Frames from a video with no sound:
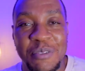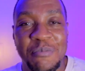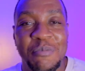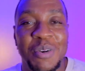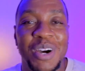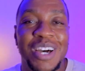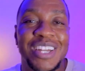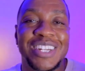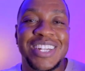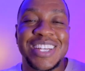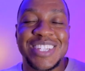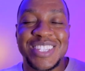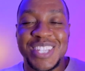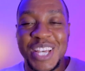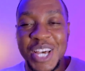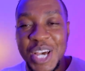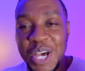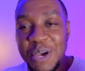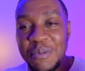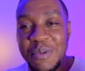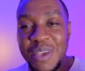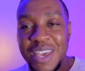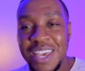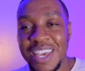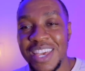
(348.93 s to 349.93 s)
But this
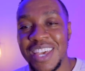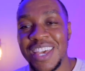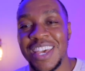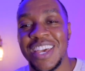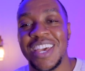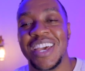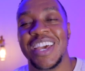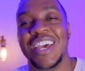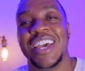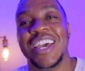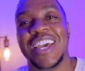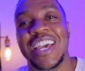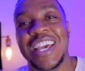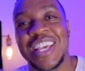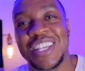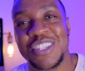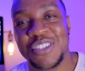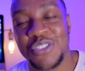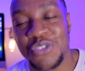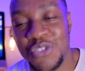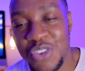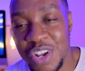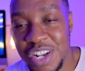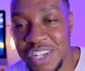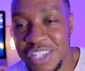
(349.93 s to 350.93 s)
herb here
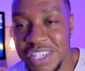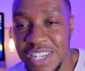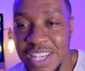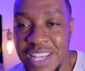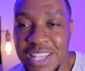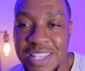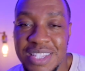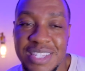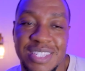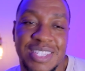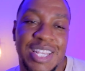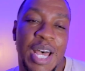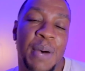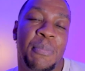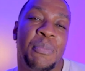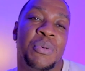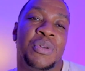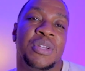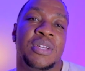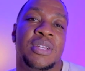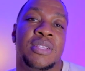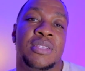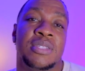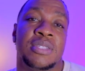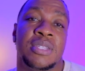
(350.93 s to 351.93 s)
is rich in
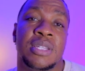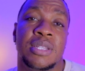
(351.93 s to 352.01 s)
saponins,